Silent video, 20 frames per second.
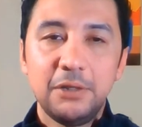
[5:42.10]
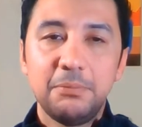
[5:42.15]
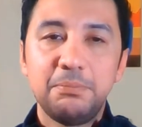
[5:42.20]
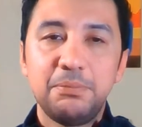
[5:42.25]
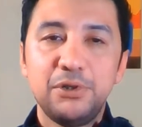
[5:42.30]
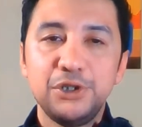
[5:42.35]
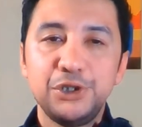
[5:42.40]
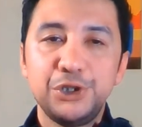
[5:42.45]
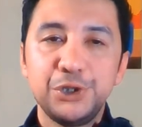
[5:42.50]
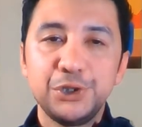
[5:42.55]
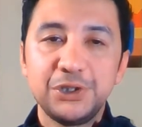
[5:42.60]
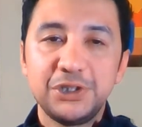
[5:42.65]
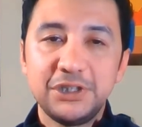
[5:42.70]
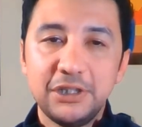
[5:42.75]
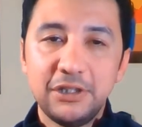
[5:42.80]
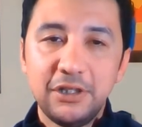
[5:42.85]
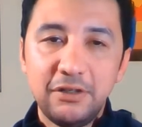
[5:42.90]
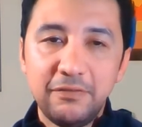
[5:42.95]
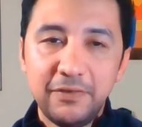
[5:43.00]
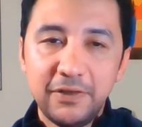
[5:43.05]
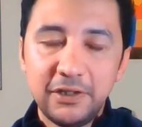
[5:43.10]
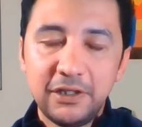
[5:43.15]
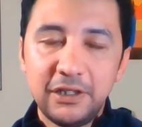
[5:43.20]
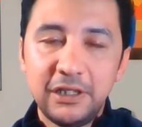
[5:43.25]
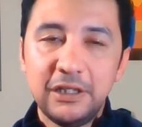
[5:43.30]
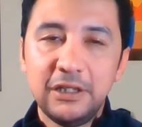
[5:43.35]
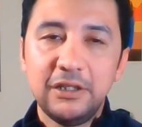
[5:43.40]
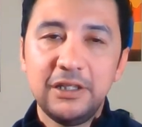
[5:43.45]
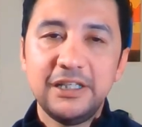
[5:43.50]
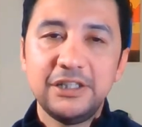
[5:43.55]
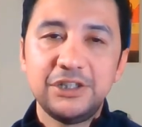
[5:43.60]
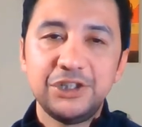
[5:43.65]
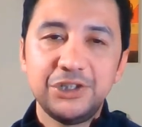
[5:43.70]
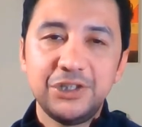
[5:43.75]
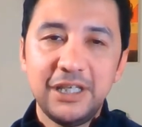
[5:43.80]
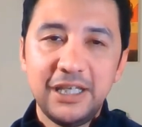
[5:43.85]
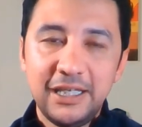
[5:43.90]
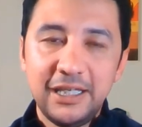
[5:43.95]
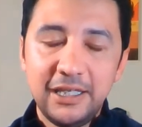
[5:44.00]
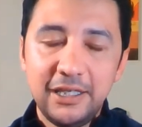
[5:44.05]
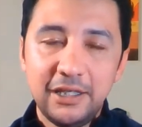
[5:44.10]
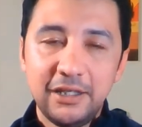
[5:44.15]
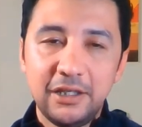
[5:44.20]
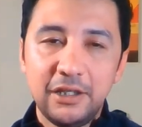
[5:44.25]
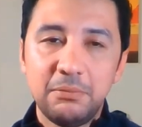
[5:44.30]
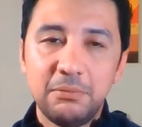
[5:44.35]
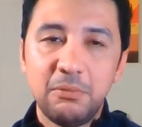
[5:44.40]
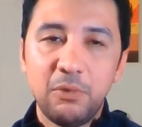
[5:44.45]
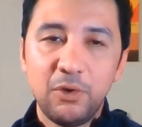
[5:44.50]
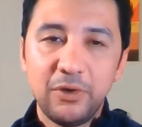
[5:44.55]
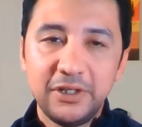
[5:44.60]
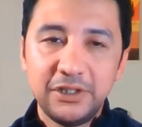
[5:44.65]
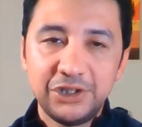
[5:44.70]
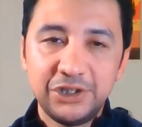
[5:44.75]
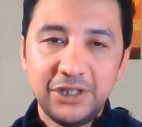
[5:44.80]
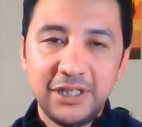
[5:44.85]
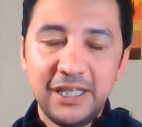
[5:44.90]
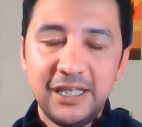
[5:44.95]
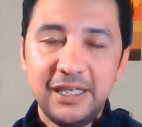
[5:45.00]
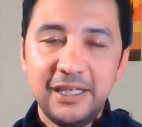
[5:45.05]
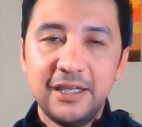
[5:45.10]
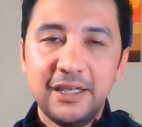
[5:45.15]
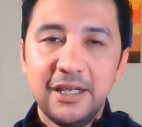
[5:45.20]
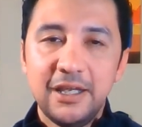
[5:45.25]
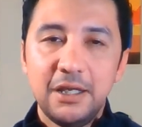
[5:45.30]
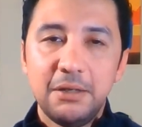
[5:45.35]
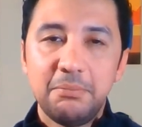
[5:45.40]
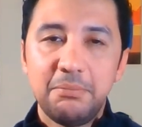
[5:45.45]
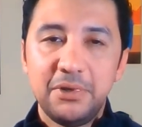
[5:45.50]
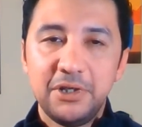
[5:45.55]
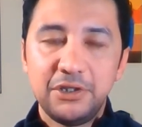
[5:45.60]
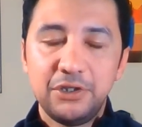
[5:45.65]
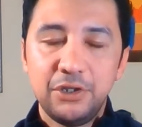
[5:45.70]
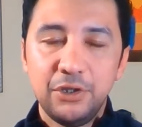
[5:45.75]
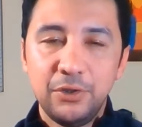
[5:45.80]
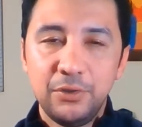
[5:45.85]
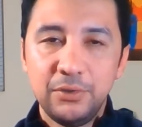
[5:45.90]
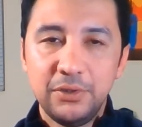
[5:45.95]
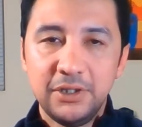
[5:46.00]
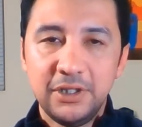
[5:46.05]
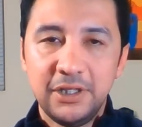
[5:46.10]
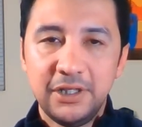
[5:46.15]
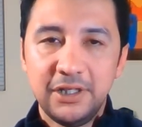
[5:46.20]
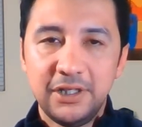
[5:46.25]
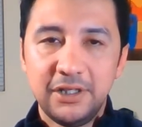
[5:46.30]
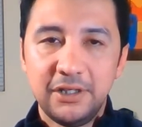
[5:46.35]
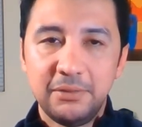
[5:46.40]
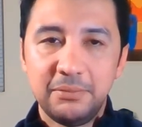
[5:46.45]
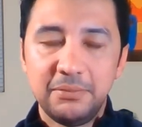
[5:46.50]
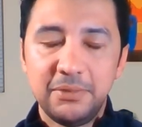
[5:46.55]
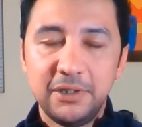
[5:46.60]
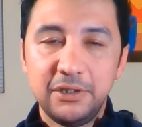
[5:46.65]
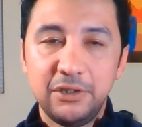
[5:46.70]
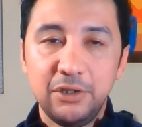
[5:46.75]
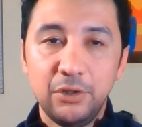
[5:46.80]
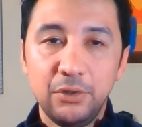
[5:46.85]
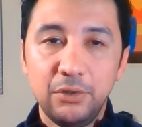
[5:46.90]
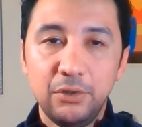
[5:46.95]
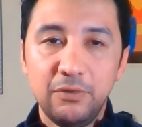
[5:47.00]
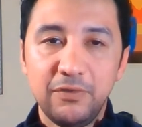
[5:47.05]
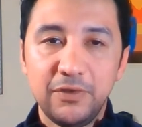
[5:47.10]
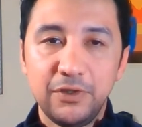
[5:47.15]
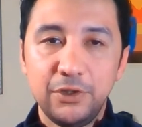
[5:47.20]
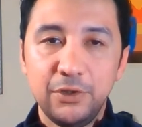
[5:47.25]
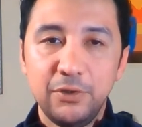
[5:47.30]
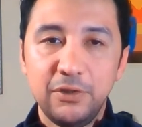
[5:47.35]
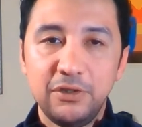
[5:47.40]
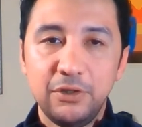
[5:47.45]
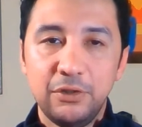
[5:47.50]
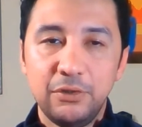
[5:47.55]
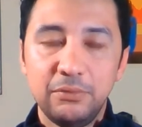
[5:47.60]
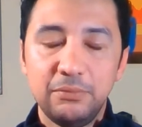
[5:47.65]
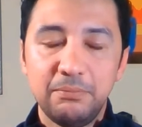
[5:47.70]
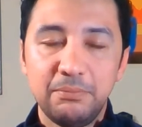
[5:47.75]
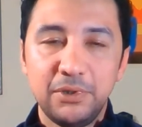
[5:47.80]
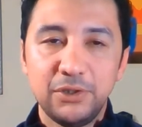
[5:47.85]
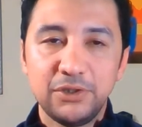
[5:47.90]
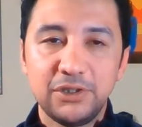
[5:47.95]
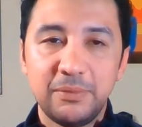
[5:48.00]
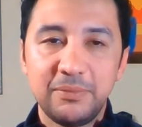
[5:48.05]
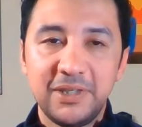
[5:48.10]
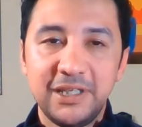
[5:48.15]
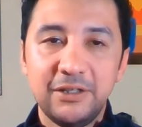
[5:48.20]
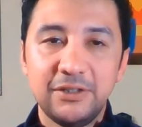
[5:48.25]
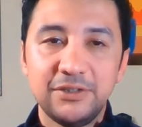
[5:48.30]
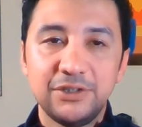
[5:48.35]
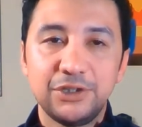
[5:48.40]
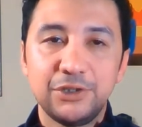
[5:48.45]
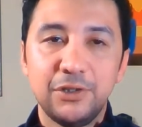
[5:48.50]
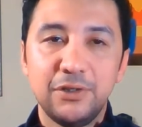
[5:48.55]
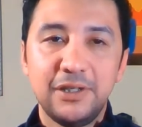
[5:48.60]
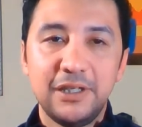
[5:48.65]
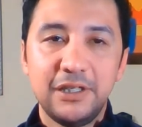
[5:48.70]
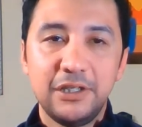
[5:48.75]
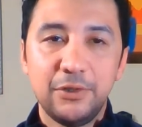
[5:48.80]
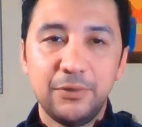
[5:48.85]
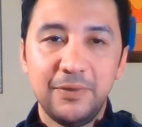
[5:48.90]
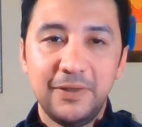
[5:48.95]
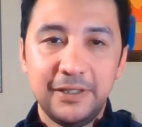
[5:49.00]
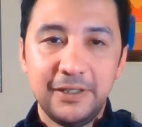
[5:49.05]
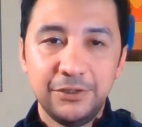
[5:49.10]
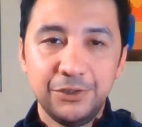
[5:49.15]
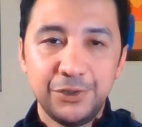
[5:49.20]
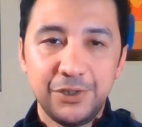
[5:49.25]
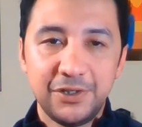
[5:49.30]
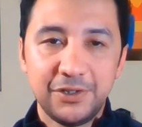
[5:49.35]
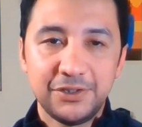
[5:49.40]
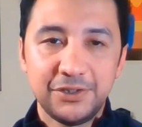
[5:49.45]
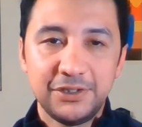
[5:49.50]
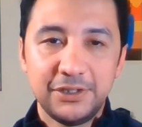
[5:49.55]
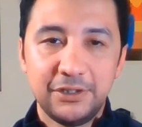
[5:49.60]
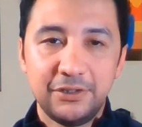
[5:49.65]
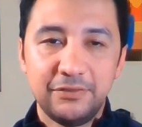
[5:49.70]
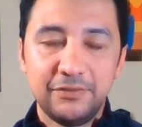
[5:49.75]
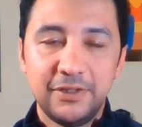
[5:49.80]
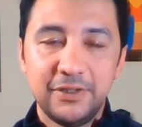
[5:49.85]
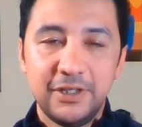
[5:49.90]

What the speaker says: Push yourself a little each day, a little more each day, but don't overdo it. Don't blow something out, and certainly don't injure yourself.